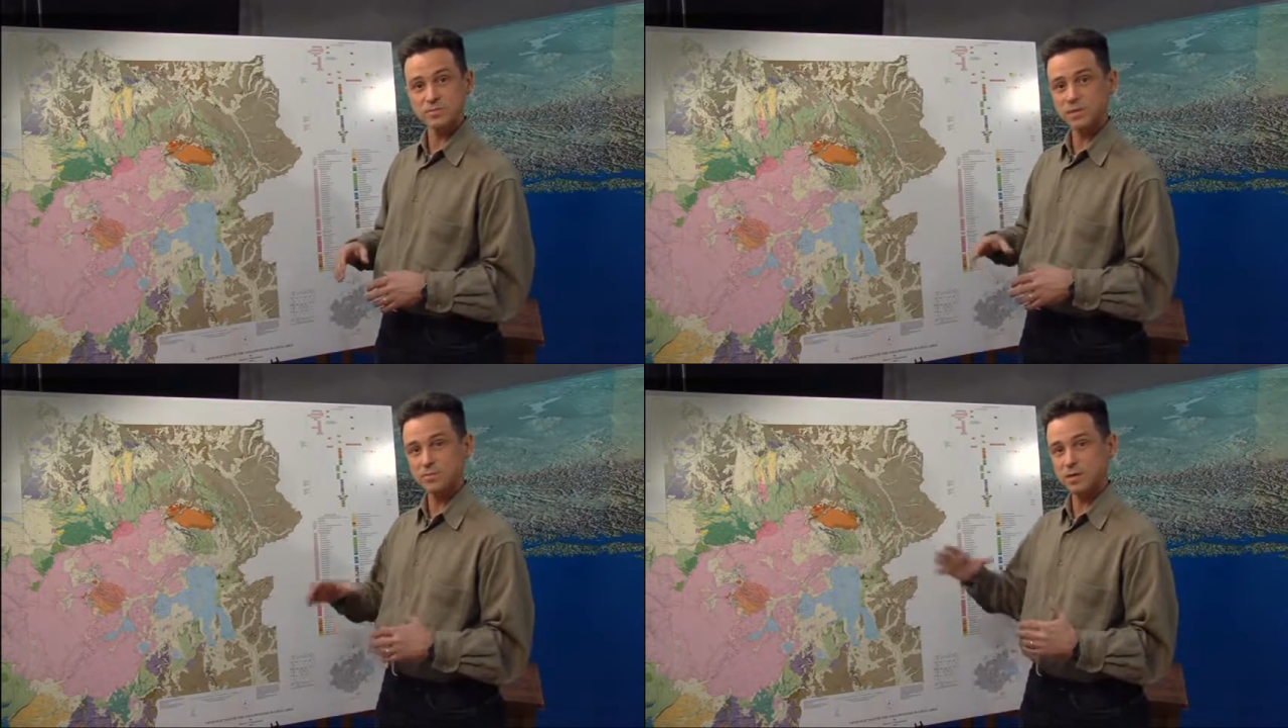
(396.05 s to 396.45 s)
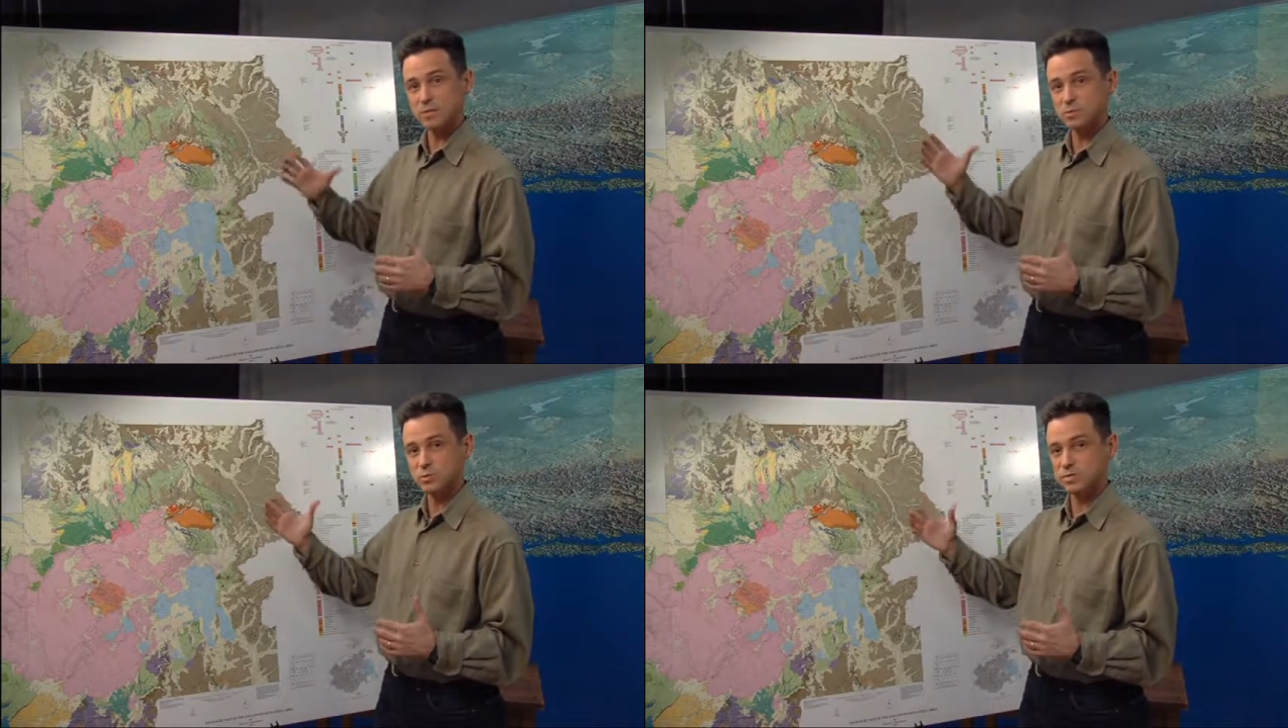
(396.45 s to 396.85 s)

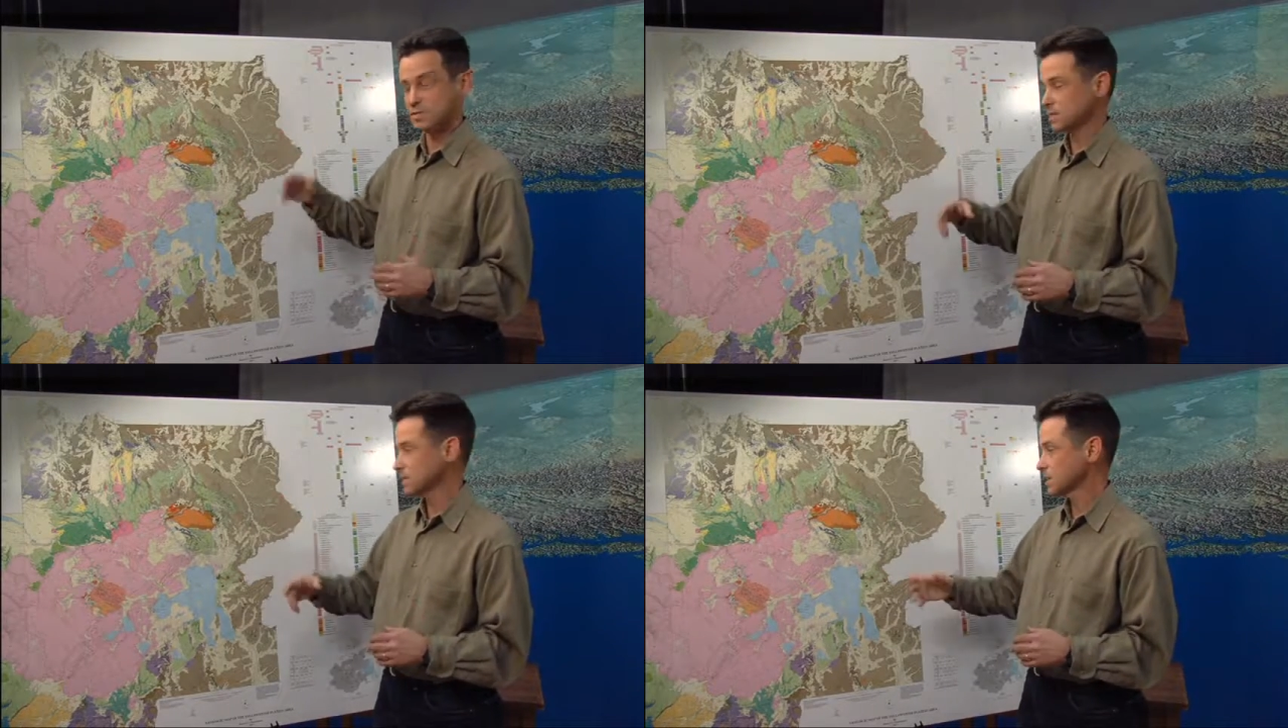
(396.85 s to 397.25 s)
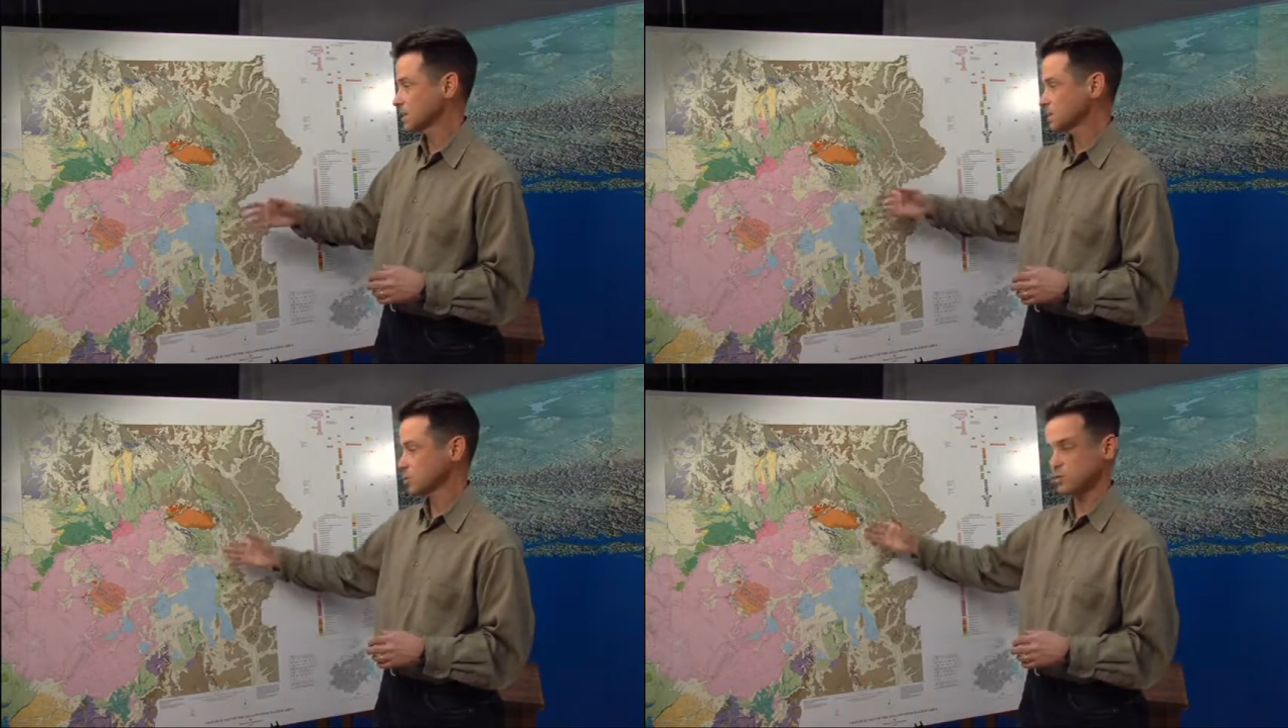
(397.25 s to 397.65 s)
Sometimes we see
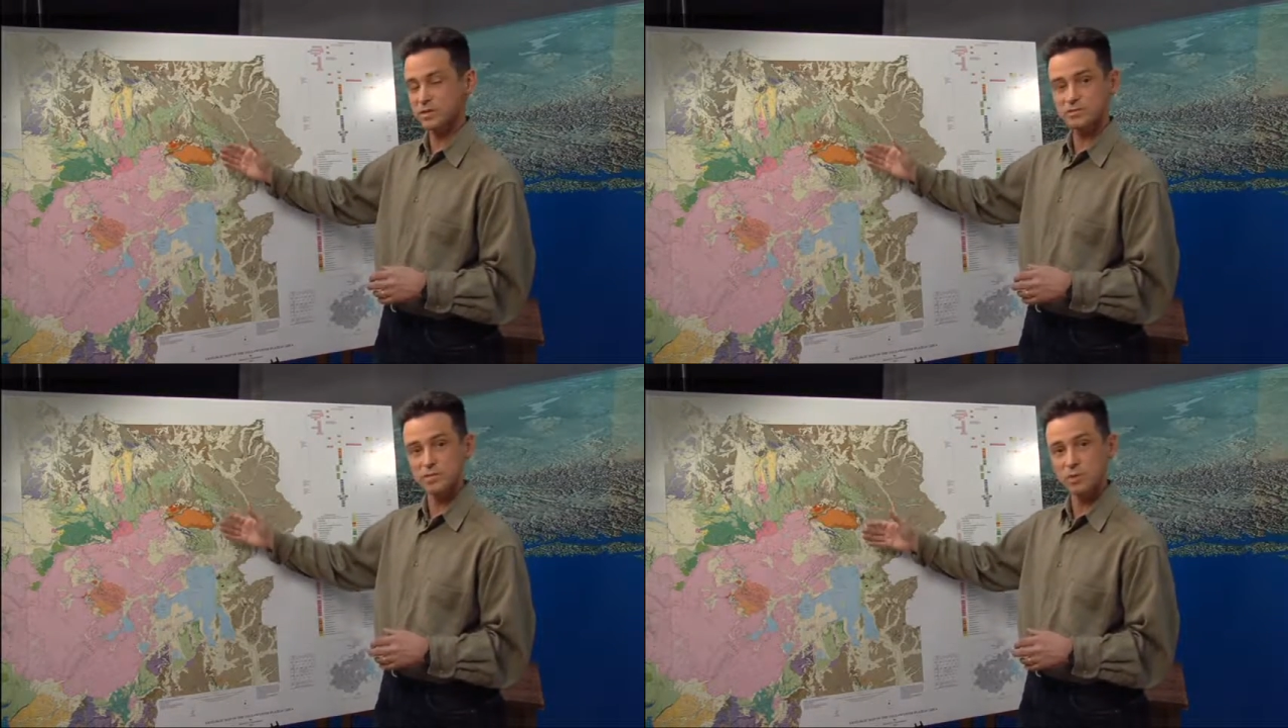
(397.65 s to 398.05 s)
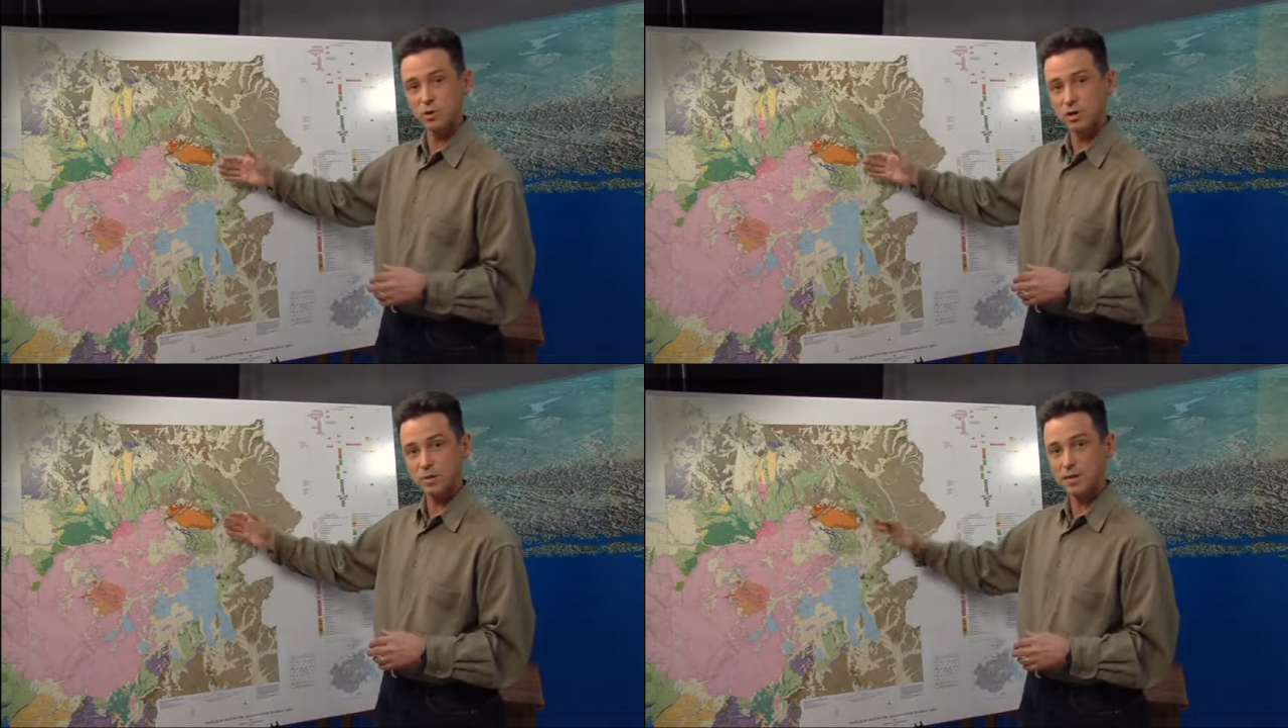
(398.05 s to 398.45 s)
a little bit of
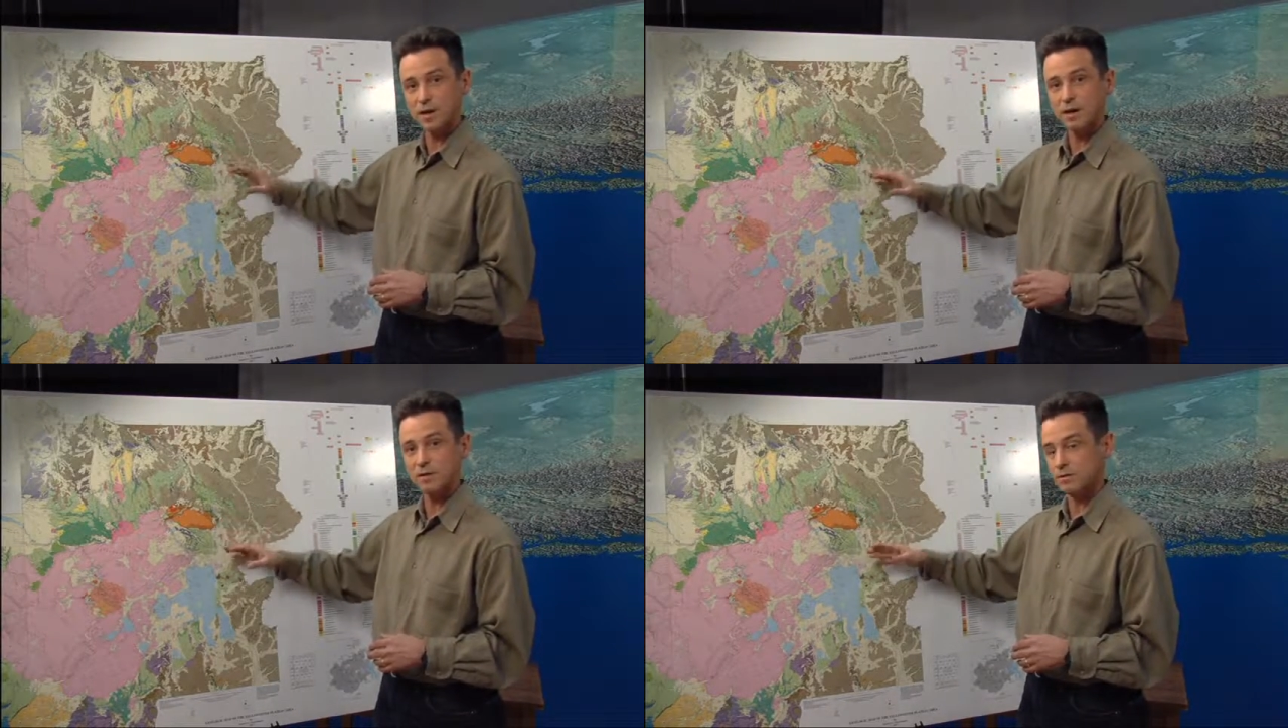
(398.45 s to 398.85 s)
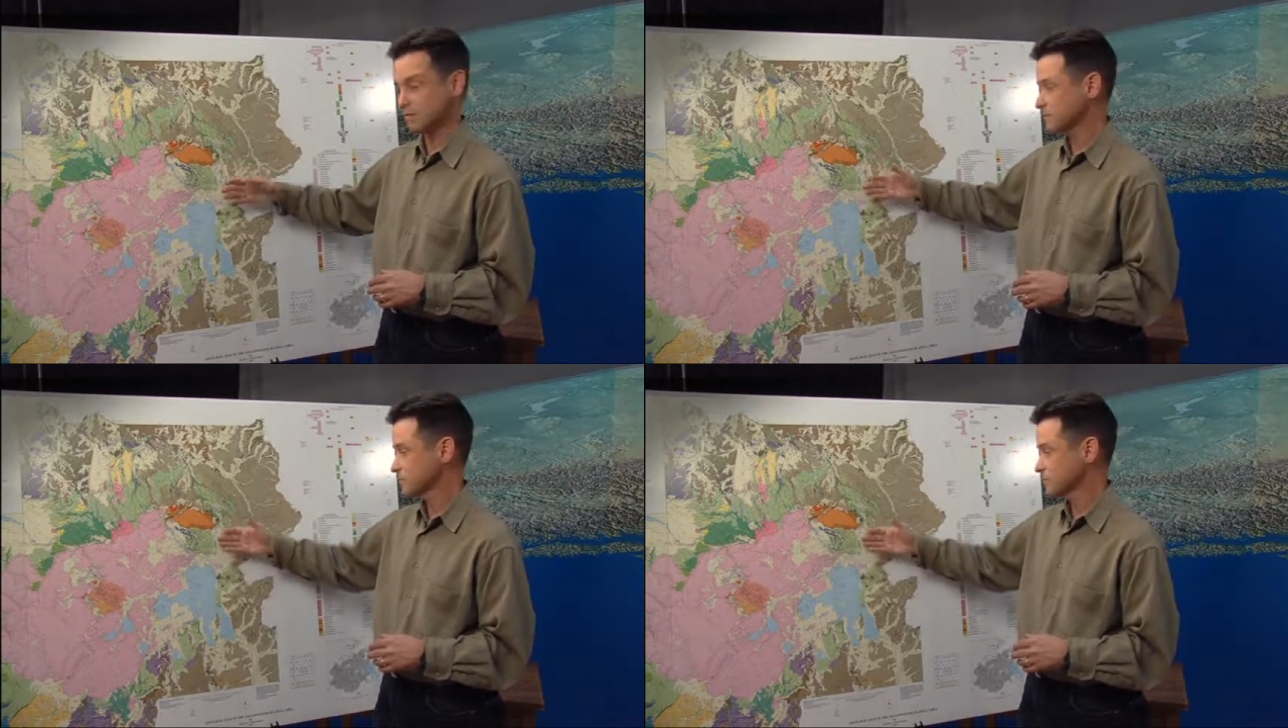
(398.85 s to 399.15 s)
smoke coming out or